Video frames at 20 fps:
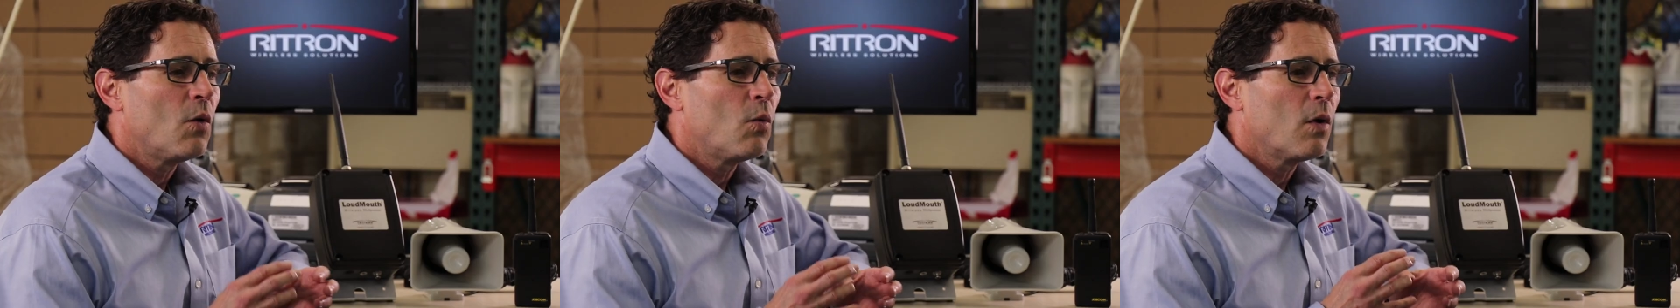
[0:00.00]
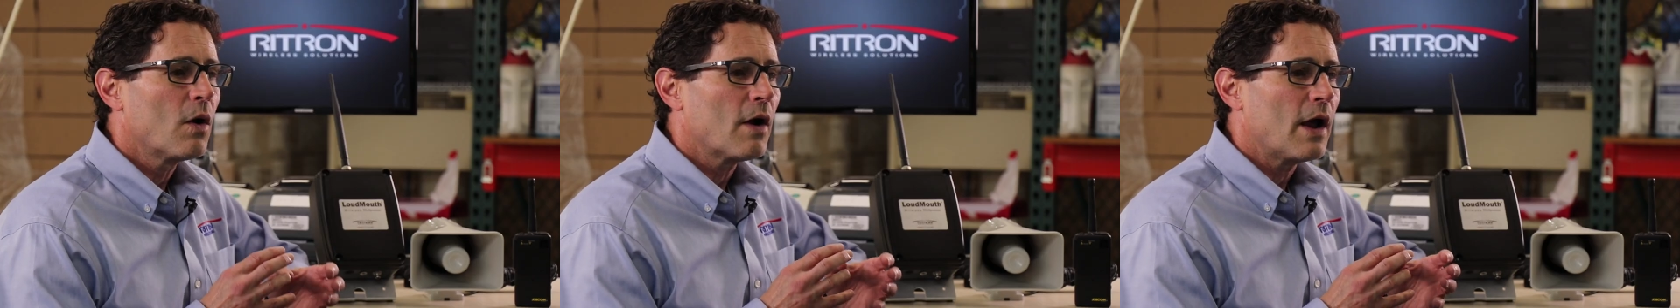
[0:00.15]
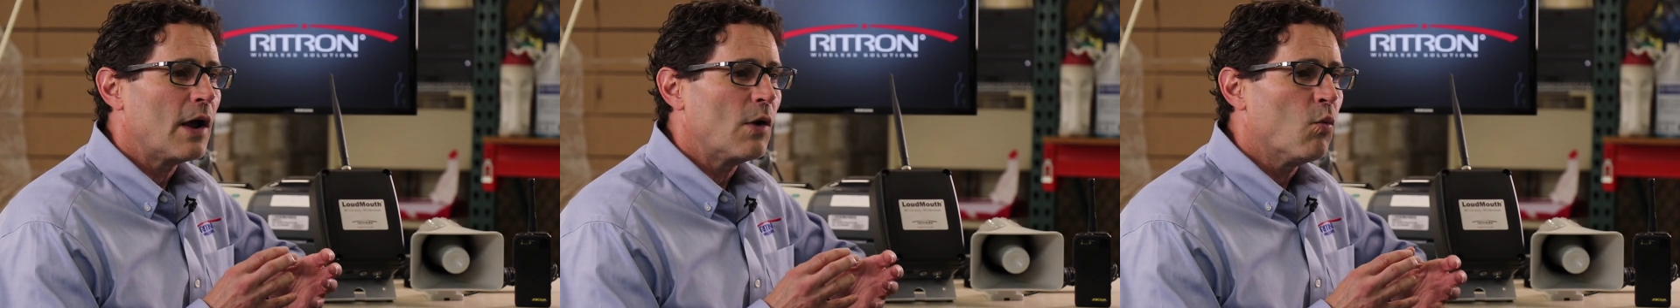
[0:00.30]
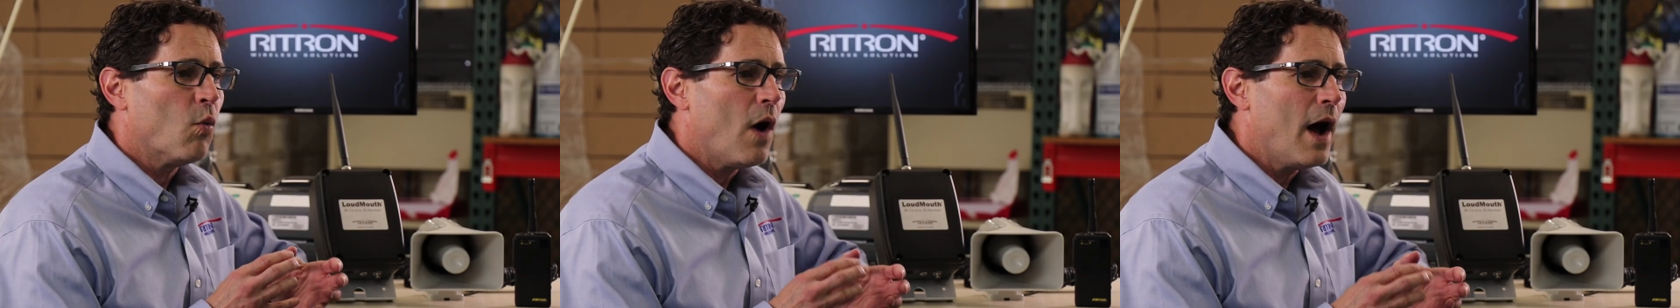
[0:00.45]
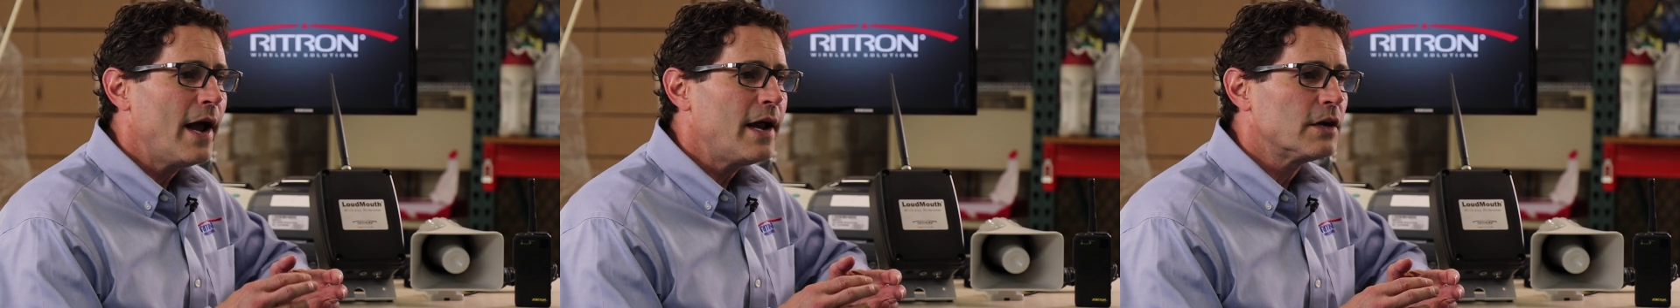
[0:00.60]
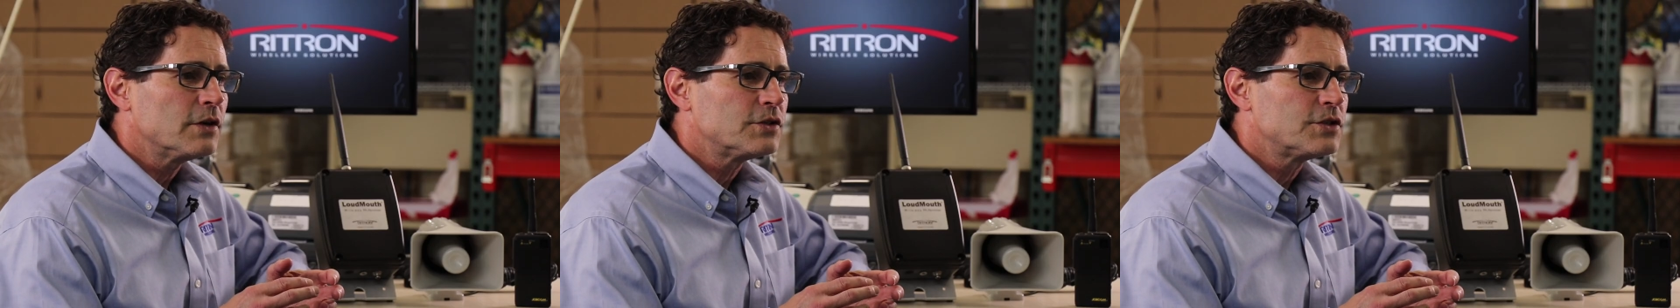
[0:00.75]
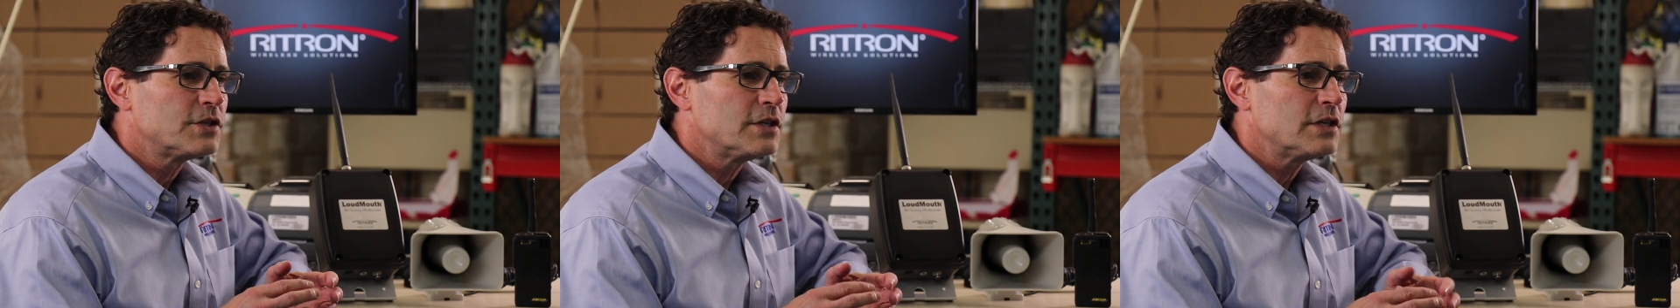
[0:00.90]
where a
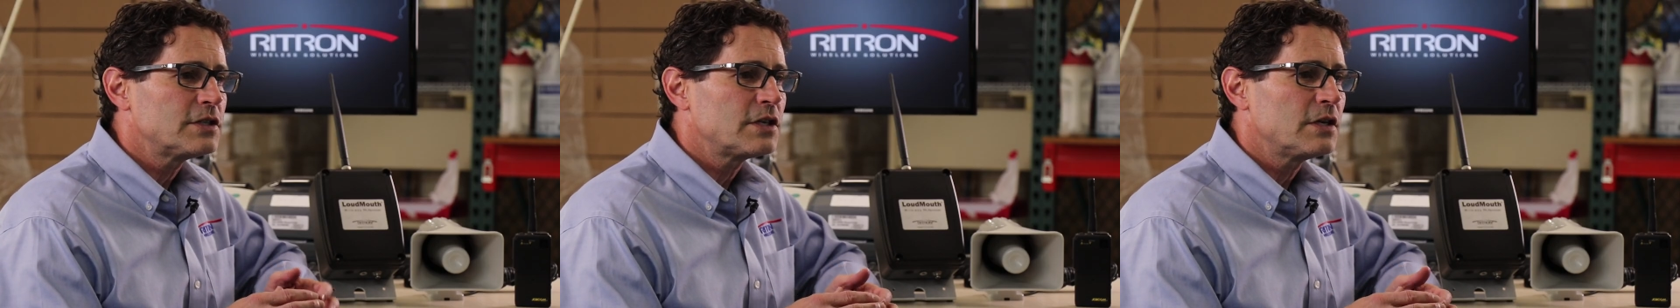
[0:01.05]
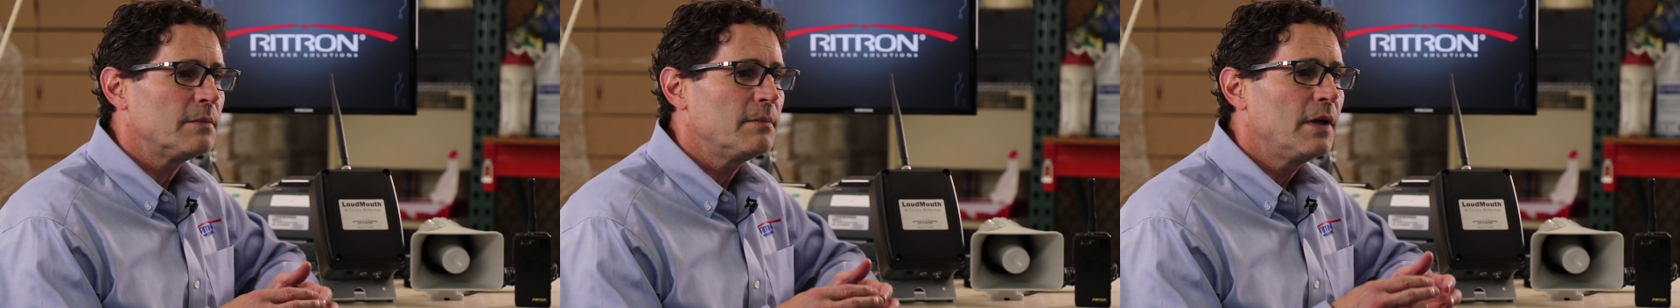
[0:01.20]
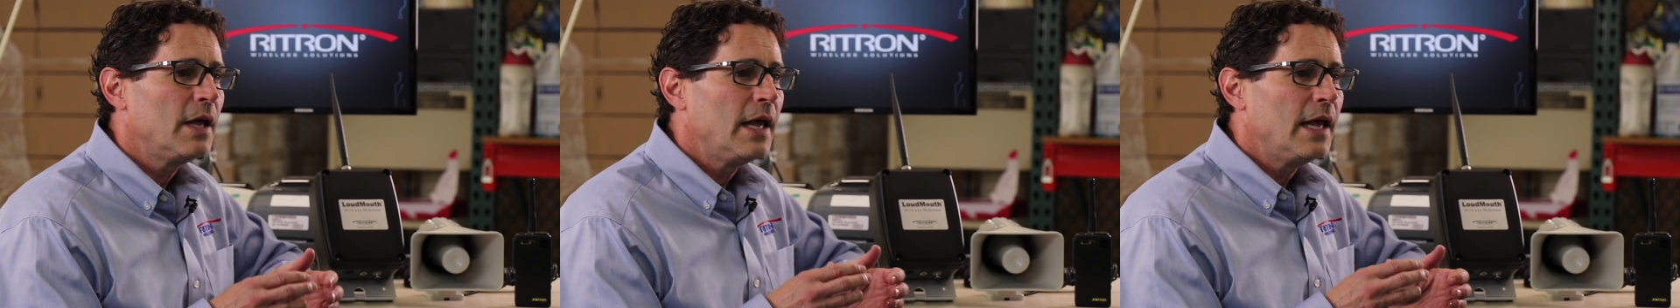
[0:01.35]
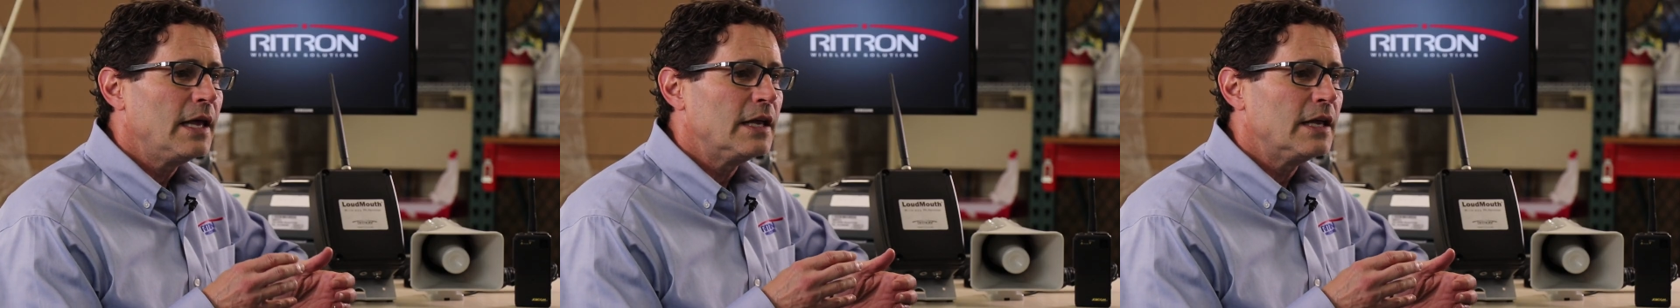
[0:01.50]
wired system